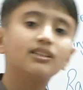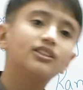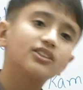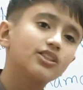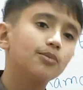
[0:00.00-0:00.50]

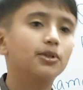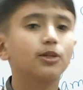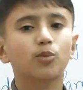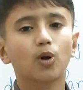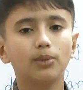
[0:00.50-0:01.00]
a
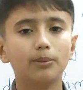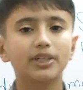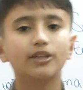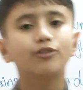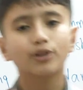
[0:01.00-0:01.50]
separate
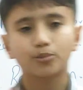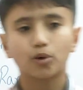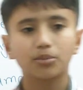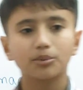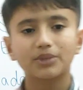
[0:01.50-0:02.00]
problem, a
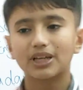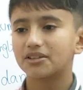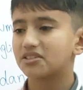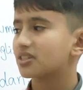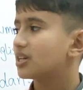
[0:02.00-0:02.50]
different problem
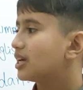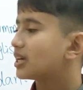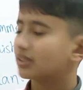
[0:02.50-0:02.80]
that is